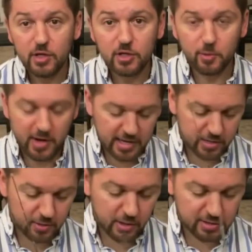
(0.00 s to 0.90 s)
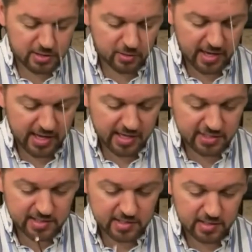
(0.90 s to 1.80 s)
The radio also
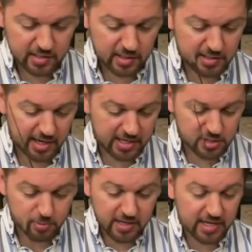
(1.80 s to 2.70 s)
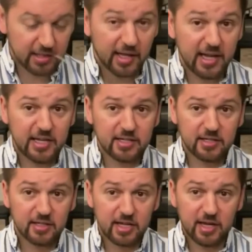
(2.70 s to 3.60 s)
has a nice reading light
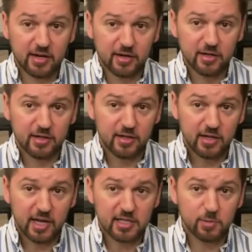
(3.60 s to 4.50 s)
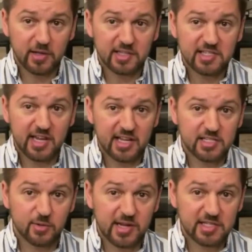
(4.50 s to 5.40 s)
here, as well as an
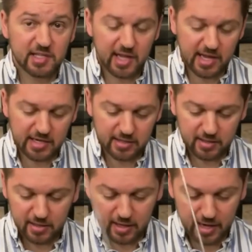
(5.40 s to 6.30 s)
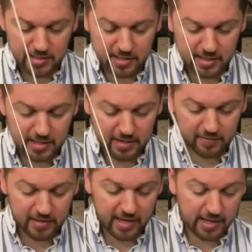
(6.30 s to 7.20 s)
SOS light, and then
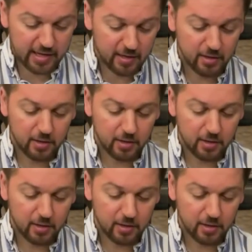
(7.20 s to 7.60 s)
even a